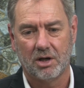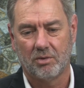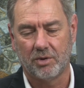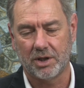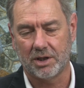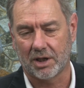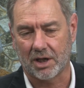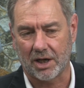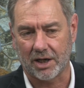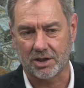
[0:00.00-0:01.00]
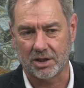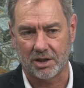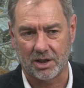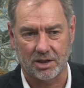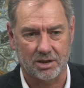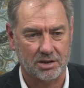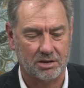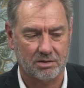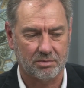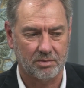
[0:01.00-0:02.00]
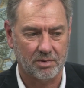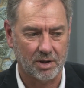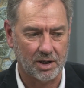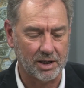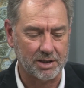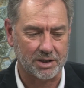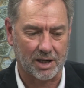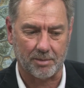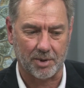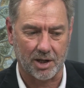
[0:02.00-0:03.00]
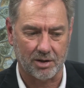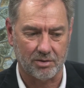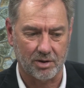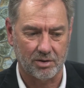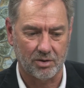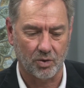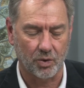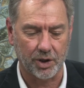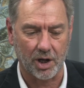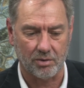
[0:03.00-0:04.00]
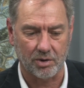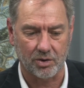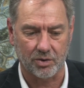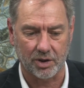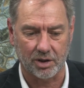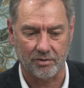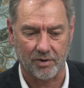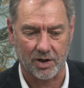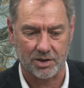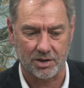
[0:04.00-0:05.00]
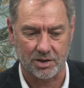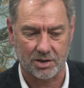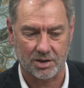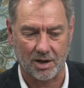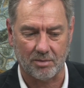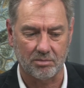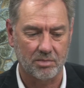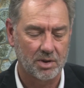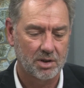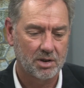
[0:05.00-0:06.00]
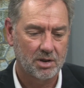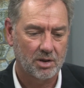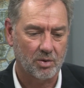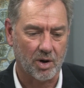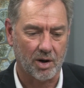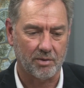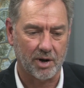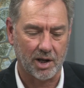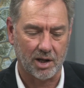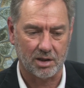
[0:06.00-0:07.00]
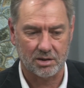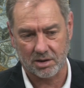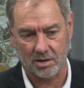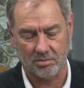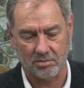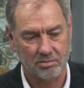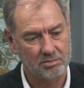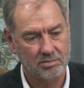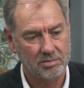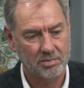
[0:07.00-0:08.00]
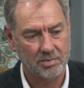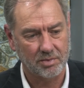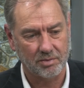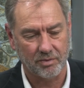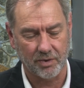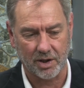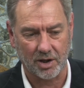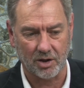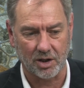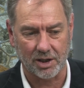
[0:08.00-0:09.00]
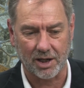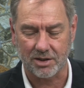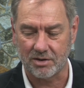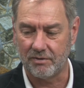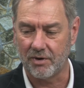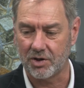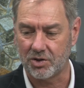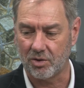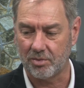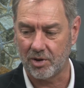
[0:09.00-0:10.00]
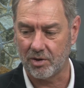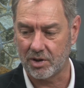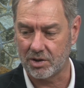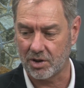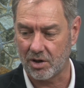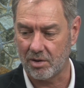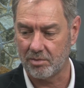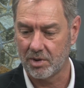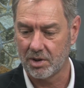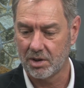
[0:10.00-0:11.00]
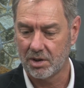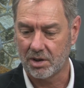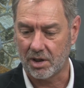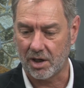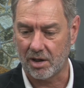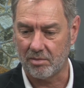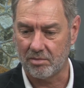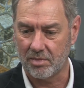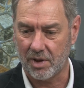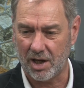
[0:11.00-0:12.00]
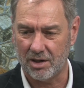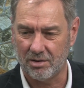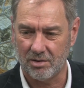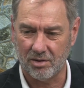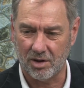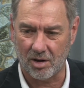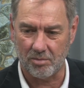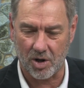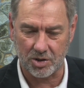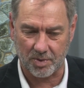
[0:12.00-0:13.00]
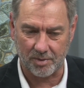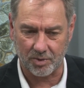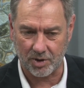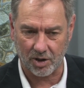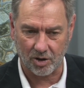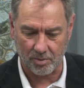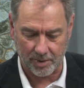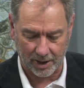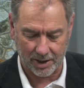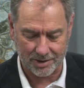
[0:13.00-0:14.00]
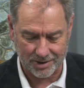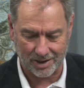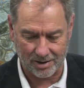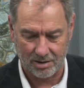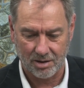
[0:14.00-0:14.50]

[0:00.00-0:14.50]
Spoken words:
within the collection there's at least a couple of hundred audio recording devices, some quite rare, some that only lasted a very short period of time. And most people know compact cassette